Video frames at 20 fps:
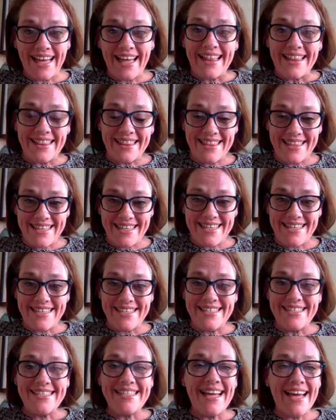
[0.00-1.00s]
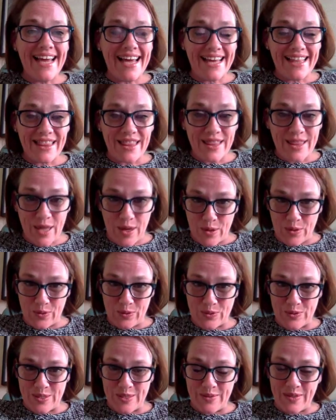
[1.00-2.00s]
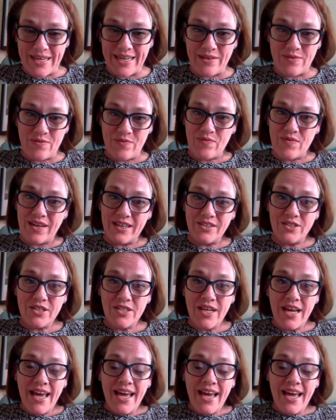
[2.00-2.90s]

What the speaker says: these, and those in French.